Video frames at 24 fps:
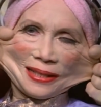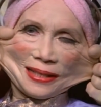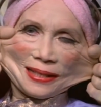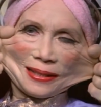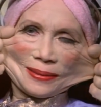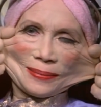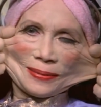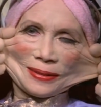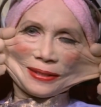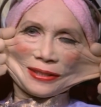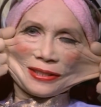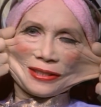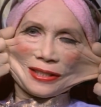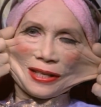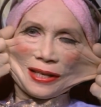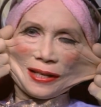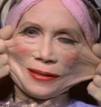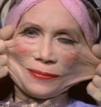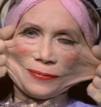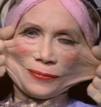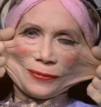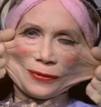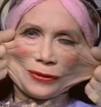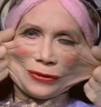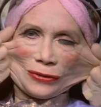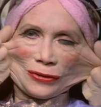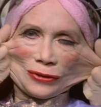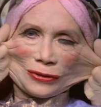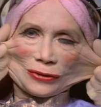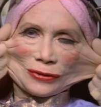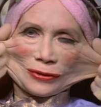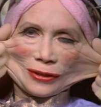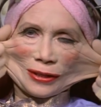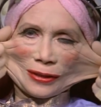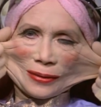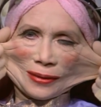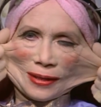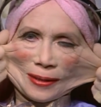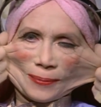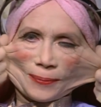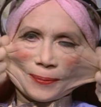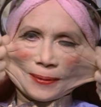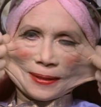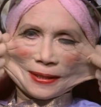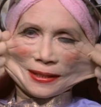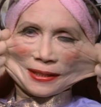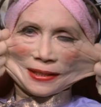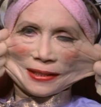Sam, it's time for you to grow up
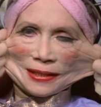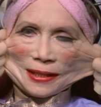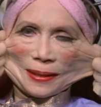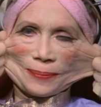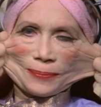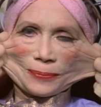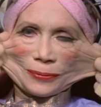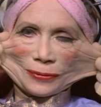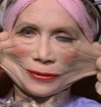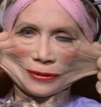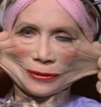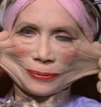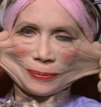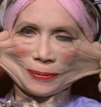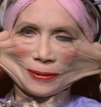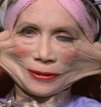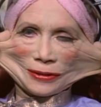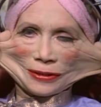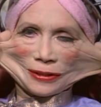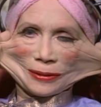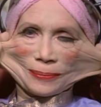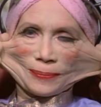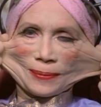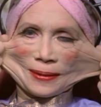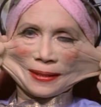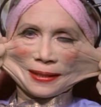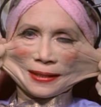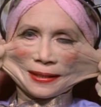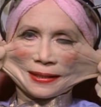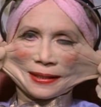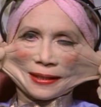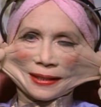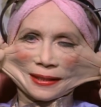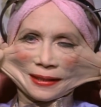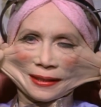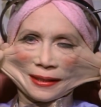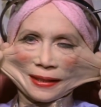and accept responsibility.